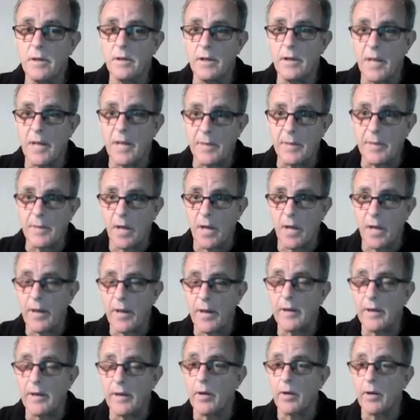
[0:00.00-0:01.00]
let me know
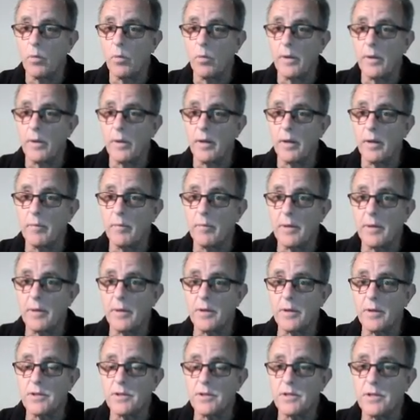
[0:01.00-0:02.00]
how you get on with it,
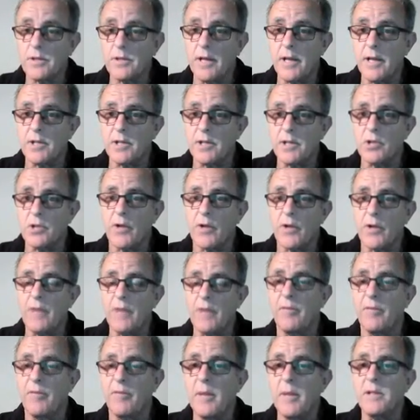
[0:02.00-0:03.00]
because it's
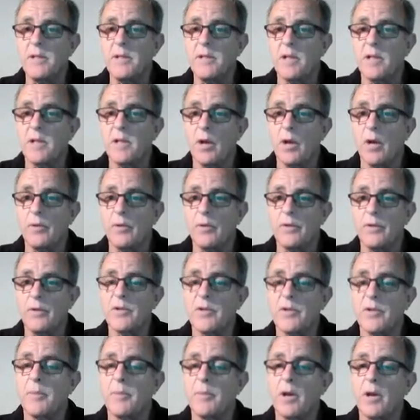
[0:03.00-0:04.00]
great for me to know
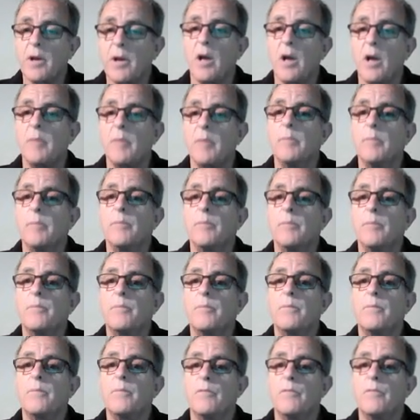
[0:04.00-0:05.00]
that something I'm
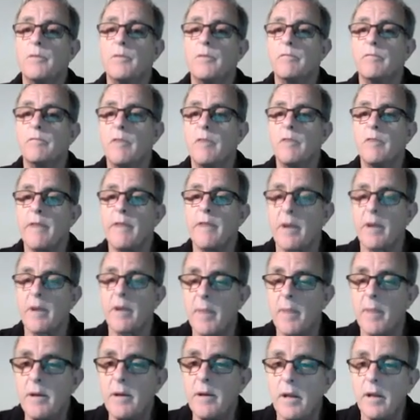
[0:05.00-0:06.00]

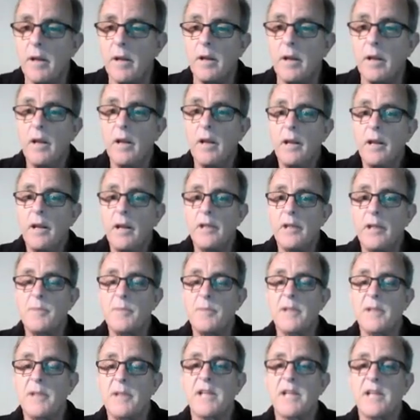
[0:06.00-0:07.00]
recommending is
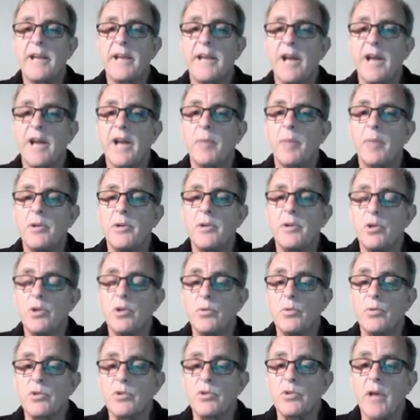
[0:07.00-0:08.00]
being taken up and
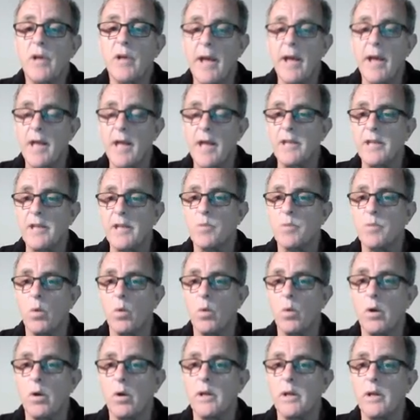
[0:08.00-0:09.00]
used, and it's
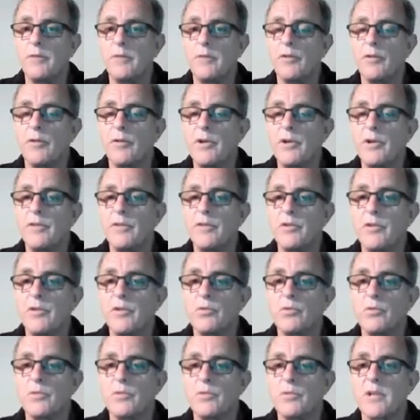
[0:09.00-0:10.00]
working for
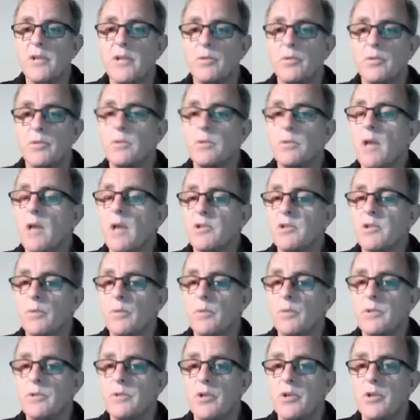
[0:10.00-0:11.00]
individuals. That's
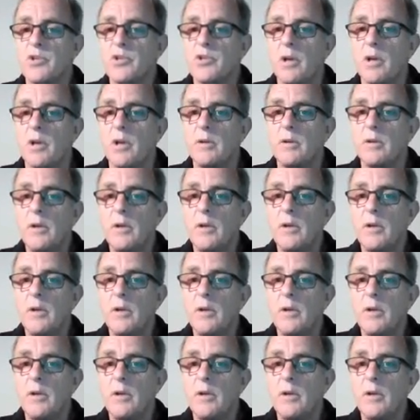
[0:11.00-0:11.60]
always nice to know.